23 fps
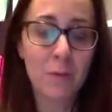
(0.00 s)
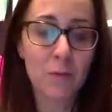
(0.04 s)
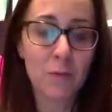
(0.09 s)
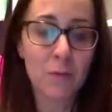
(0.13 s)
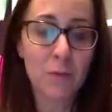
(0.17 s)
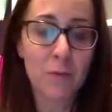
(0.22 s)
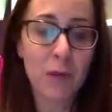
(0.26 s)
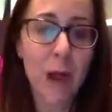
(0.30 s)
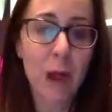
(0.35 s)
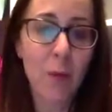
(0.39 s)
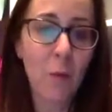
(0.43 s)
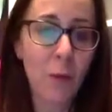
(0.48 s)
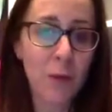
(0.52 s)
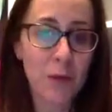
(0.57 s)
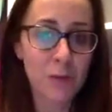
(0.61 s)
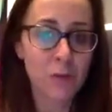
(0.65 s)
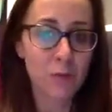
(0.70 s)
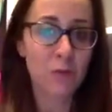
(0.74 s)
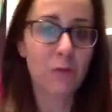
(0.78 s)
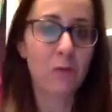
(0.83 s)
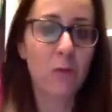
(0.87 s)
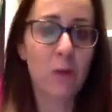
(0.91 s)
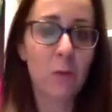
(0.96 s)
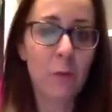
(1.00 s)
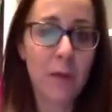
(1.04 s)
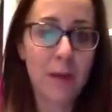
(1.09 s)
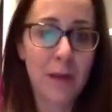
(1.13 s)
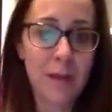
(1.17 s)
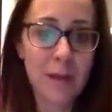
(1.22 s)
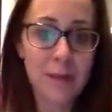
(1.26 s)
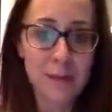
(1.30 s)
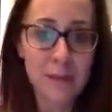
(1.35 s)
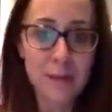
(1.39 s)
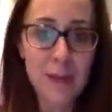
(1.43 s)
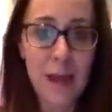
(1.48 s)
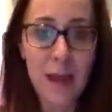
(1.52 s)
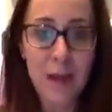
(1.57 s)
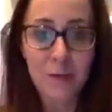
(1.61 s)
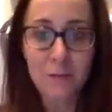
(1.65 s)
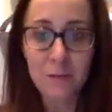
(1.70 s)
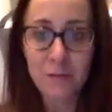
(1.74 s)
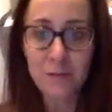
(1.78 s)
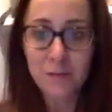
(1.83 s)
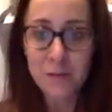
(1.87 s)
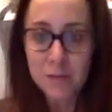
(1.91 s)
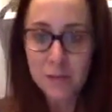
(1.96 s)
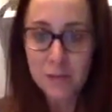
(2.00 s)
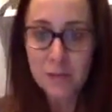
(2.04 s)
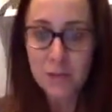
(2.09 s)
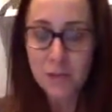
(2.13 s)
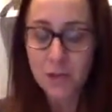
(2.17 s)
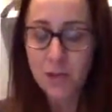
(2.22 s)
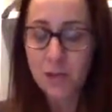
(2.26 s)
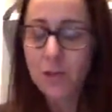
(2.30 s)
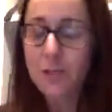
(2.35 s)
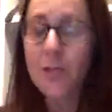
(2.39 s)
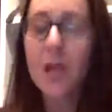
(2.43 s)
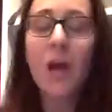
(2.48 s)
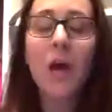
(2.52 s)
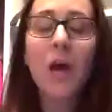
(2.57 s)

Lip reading: not wanting to refer to my kids as half sisters?